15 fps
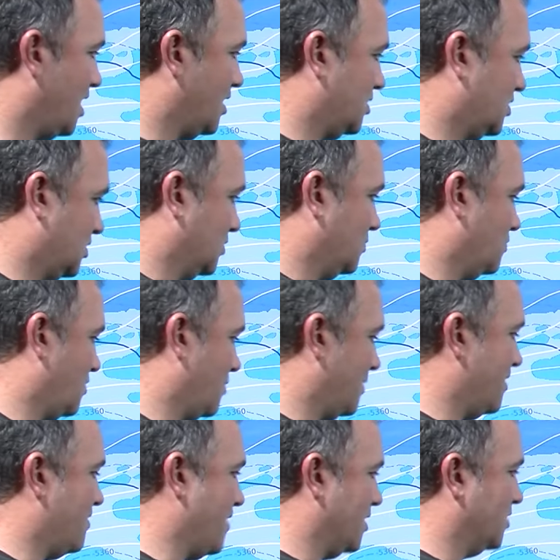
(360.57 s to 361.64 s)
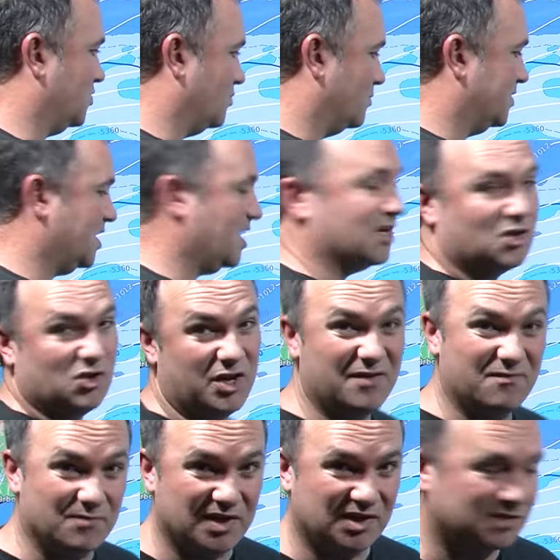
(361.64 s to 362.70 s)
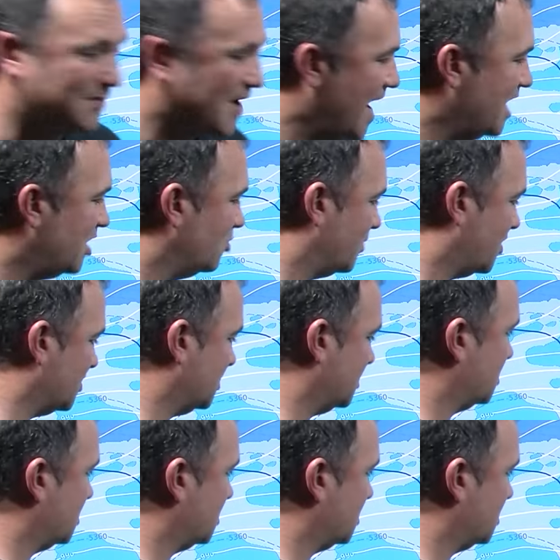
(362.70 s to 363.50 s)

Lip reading: Still could be thunderstorms there, could even be some hail because there's